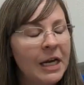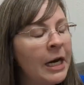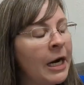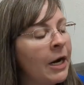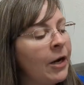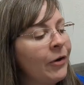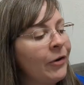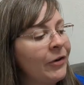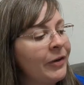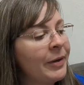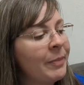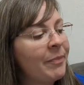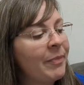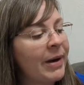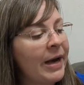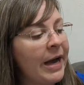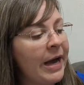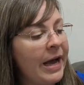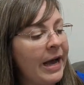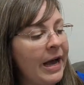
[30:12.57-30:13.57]
you know.
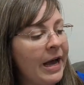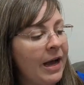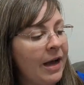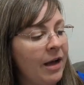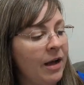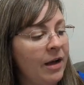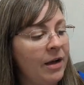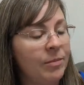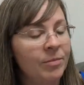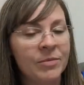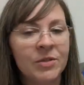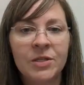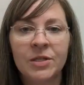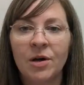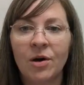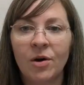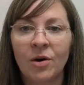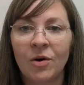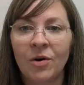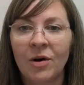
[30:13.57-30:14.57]
But um,
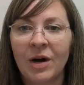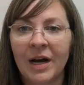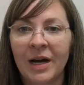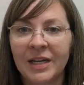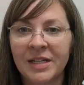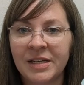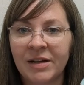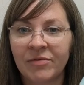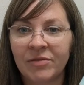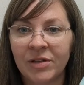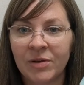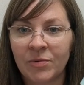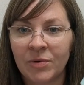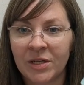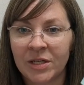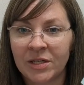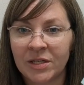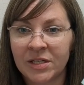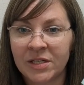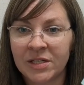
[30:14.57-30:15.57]
so I definitely
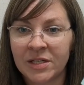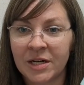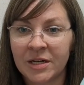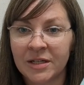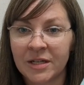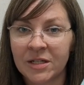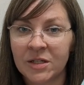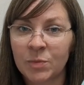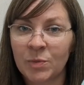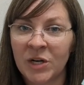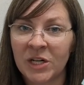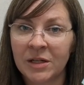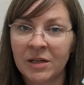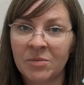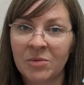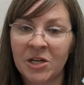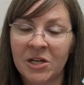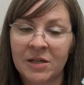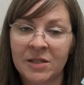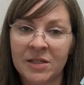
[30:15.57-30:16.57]
wanted to start this partly
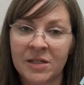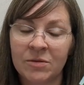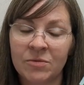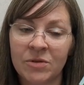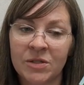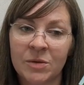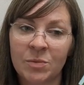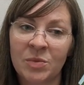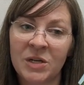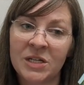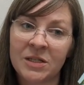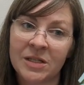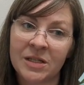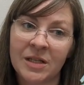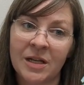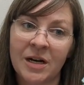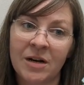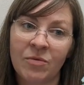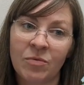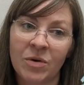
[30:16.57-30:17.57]
because it was a piece
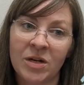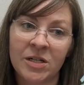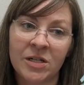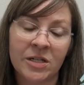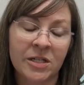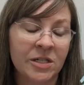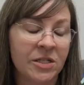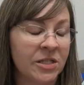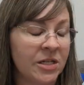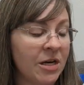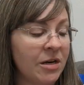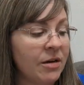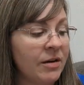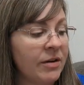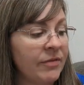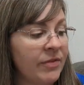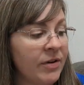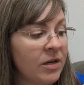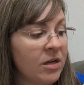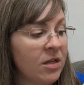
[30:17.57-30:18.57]
that I wanted to start
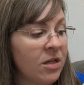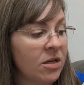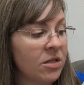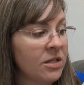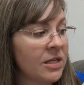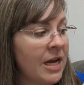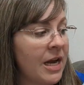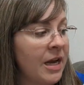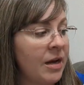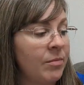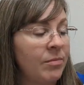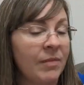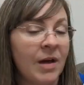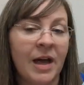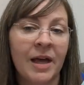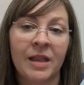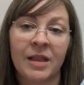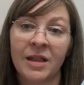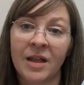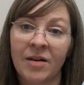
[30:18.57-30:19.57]
for a long time.
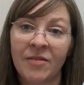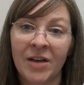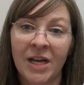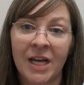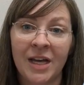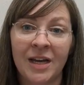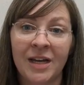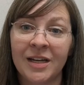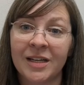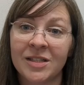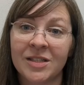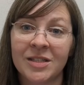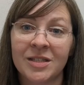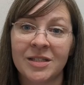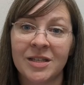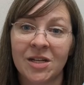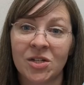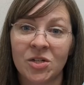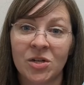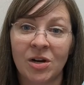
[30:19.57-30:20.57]
I love it. It's
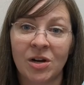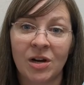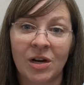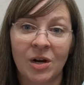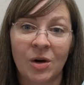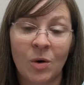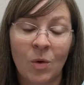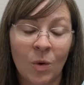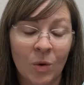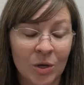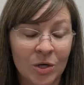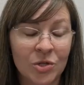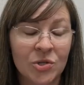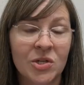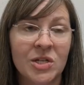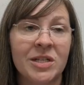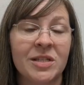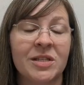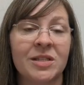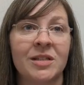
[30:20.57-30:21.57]
such a
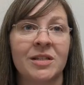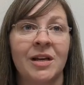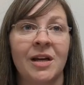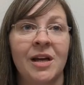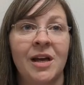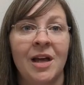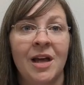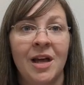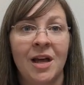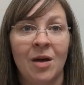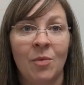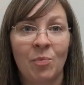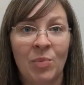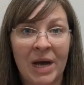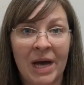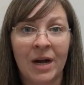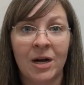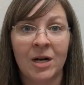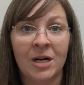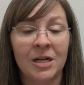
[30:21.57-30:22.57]
gorgeous
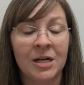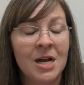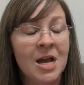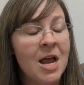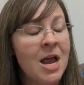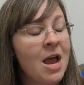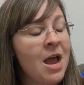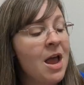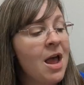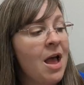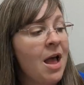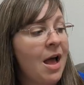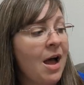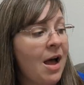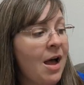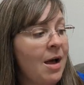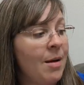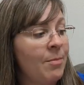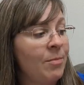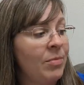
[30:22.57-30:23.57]
pattern,
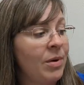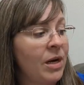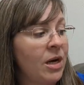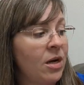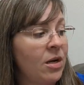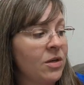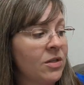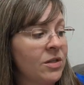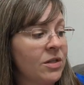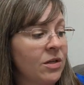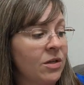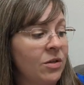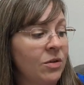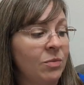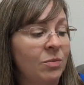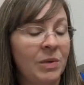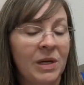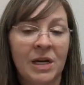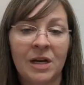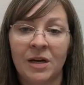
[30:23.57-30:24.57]
um, but also
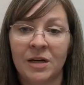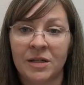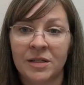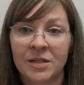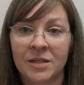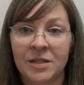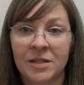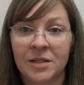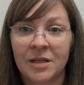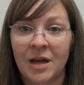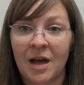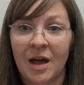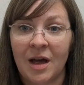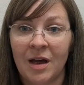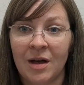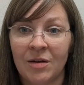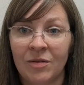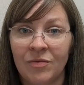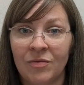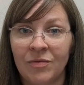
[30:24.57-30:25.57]
because
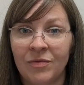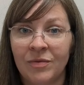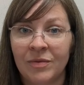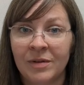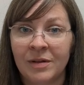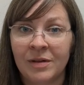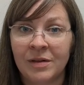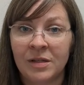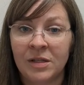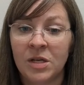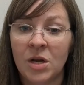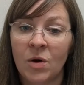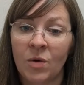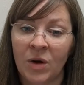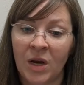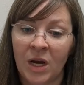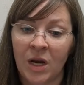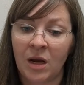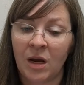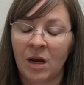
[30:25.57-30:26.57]
of
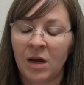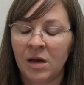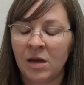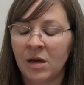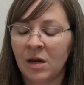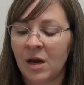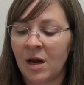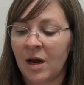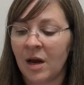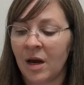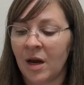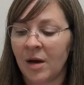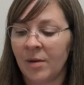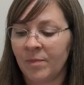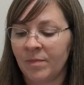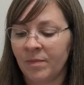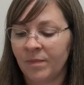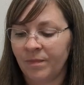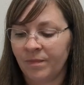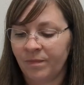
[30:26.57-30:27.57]
knowing um,